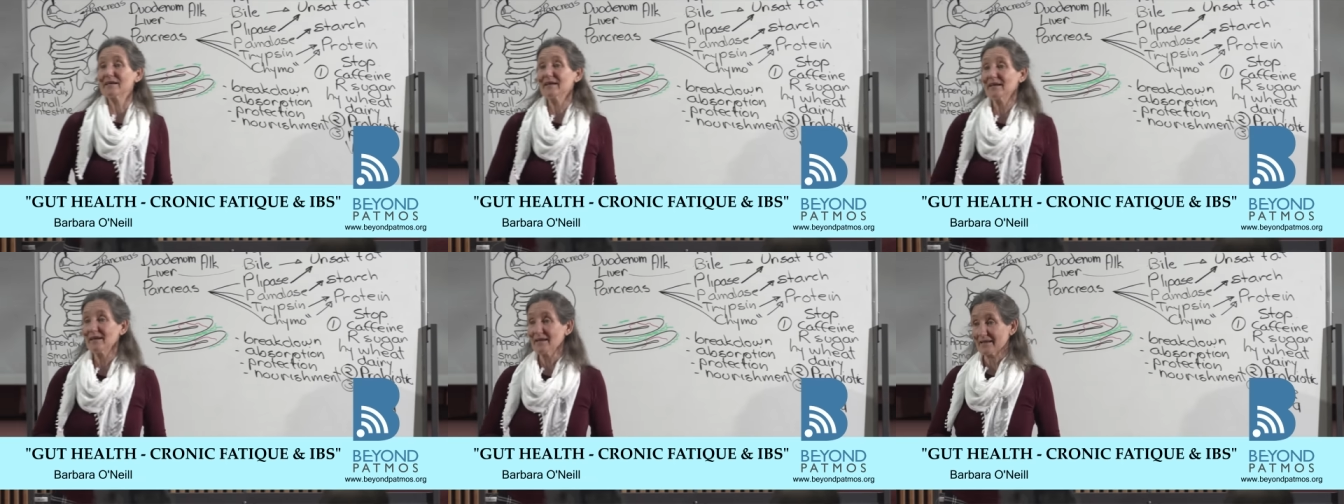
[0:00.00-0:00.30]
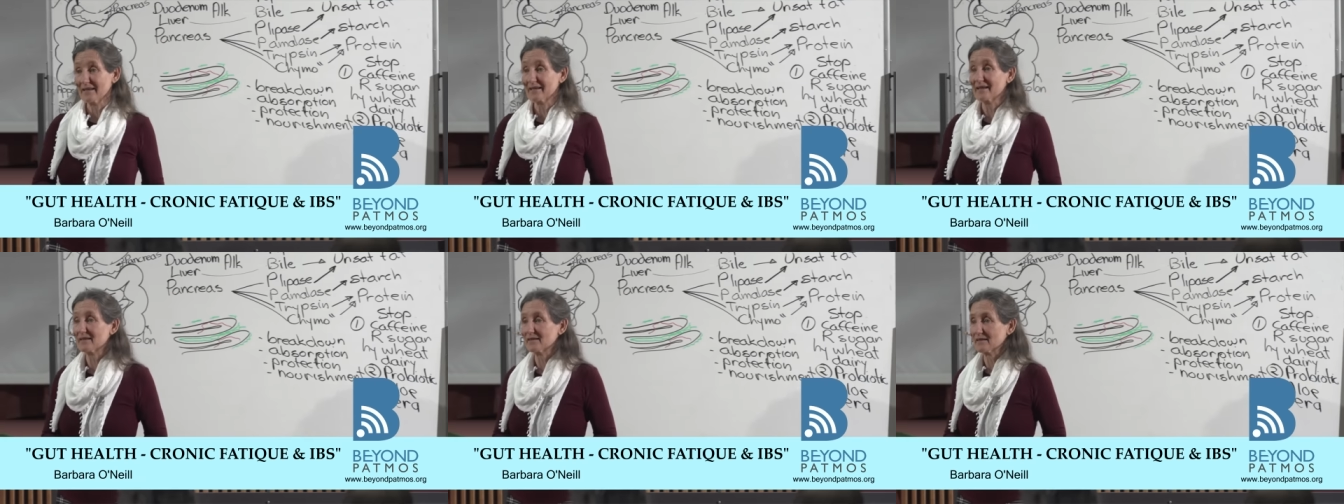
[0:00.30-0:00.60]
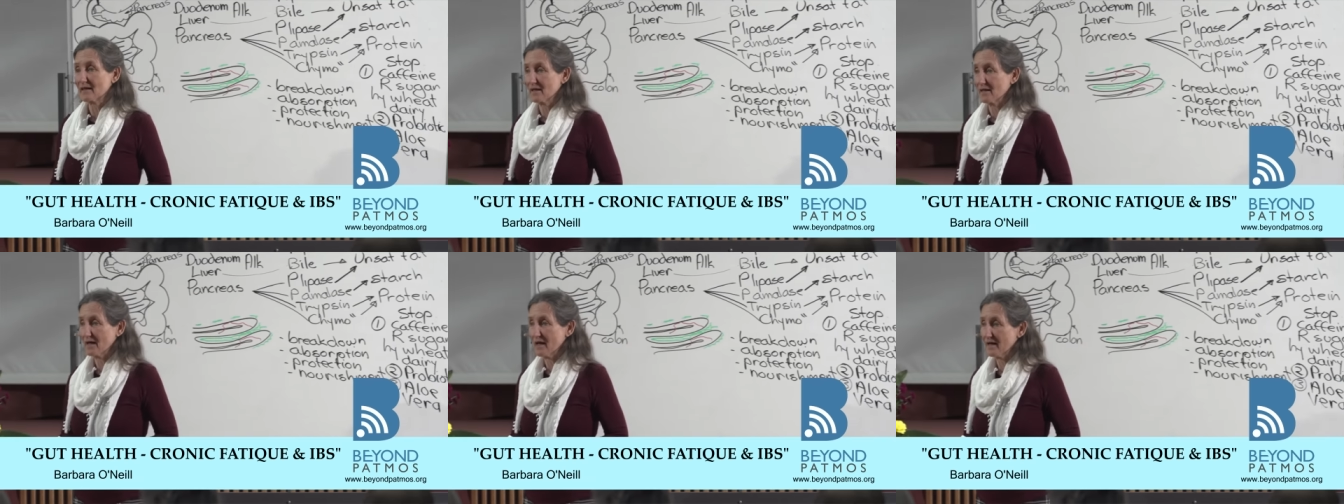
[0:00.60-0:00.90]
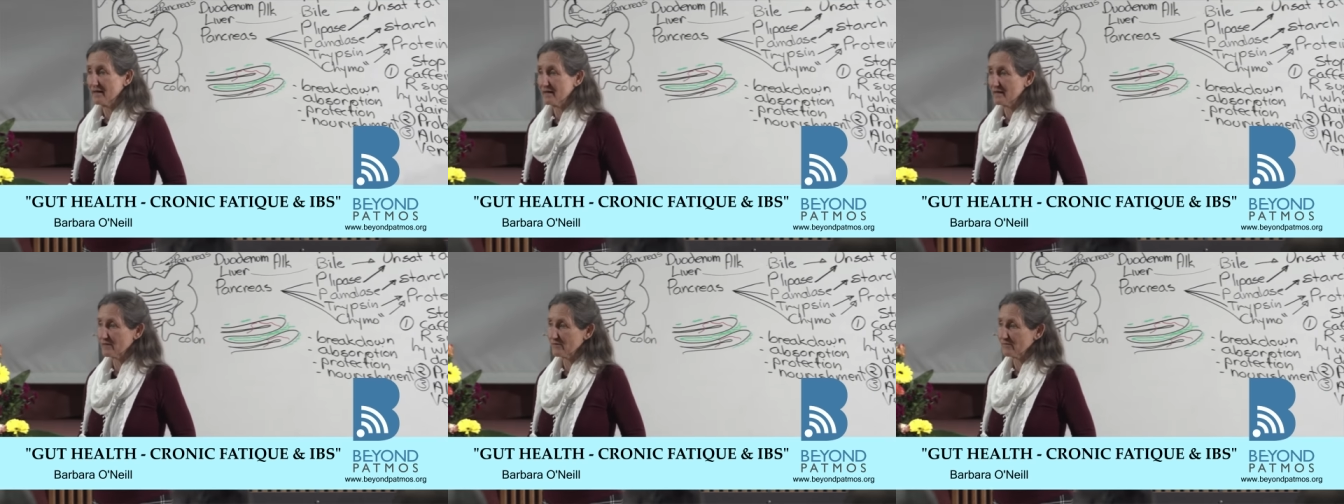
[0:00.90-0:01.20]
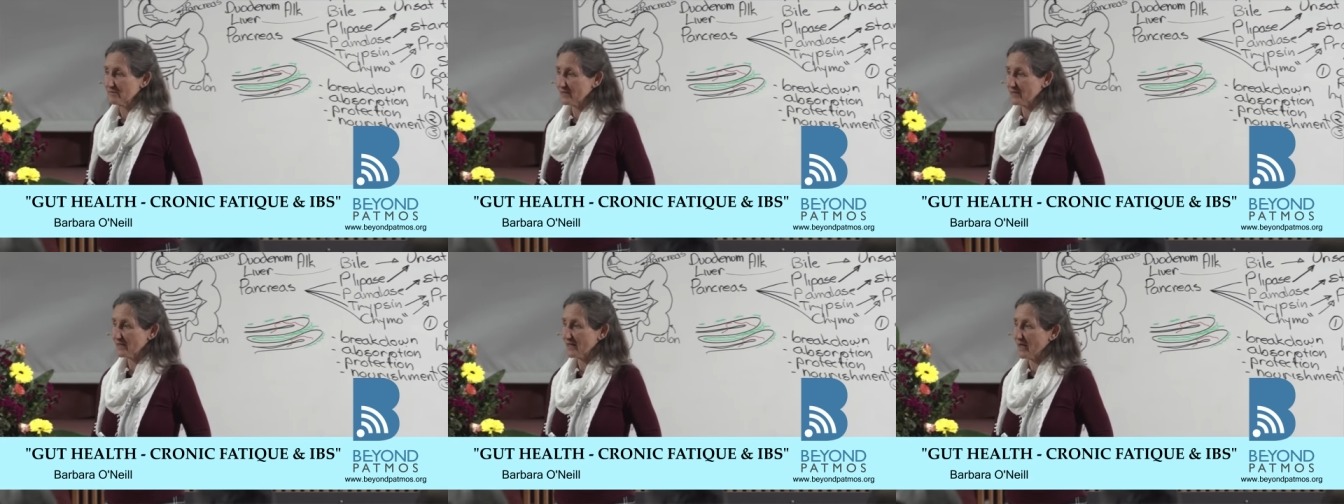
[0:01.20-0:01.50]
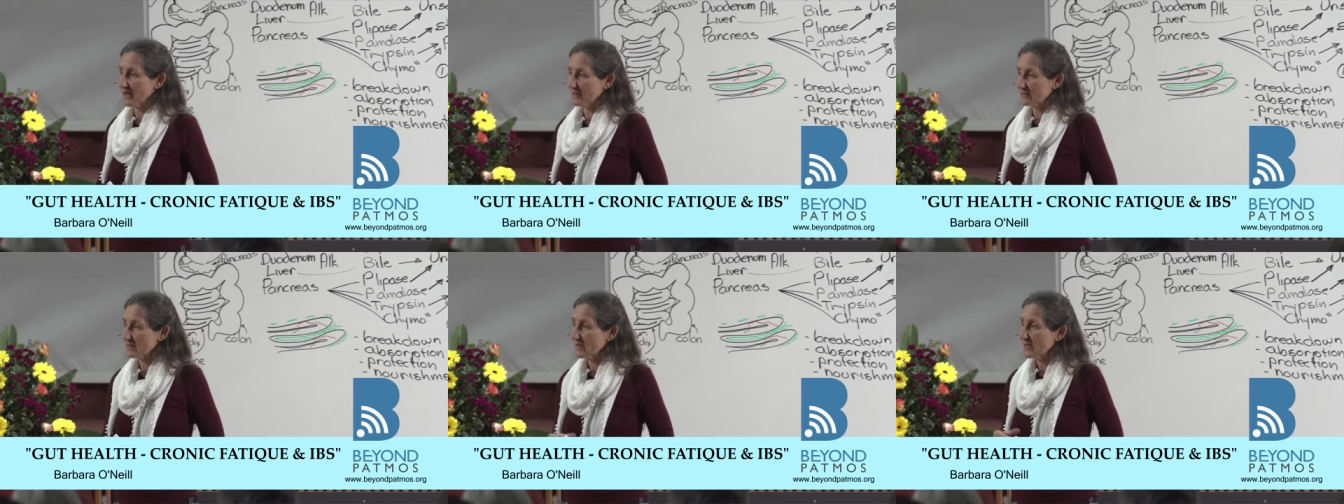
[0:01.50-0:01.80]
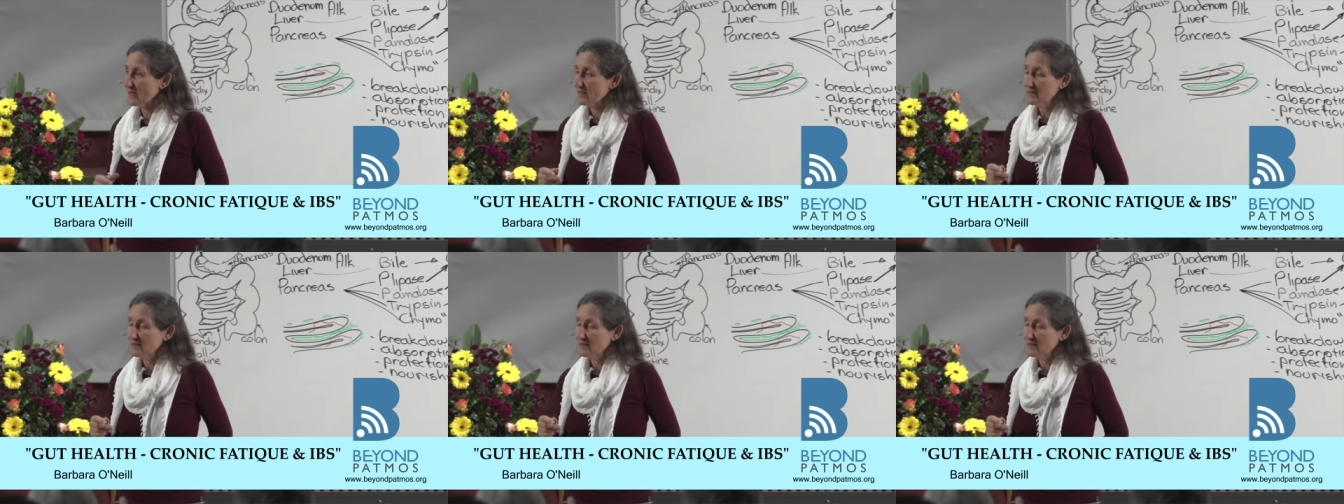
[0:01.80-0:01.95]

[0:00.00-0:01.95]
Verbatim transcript: healing in the lining of the gut.